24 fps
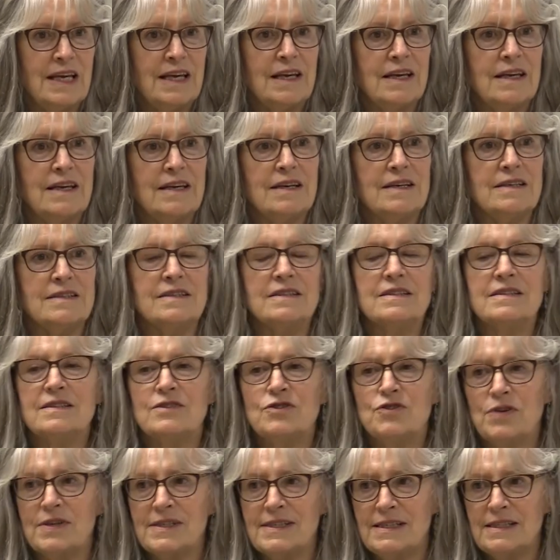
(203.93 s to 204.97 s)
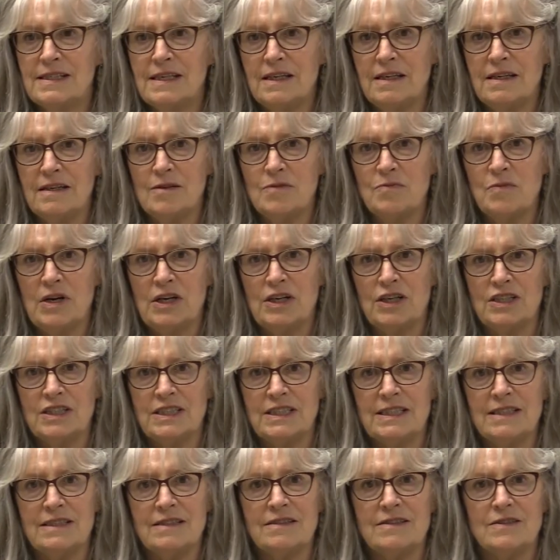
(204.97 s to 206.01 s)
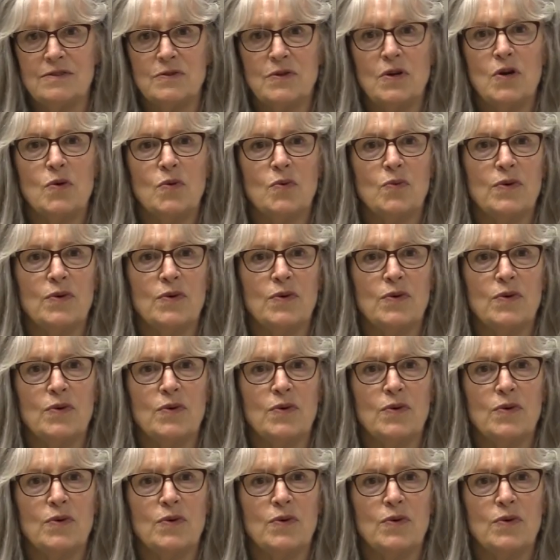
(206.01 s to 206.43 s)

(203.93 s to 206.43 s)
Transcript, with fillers: He is trustee emeritus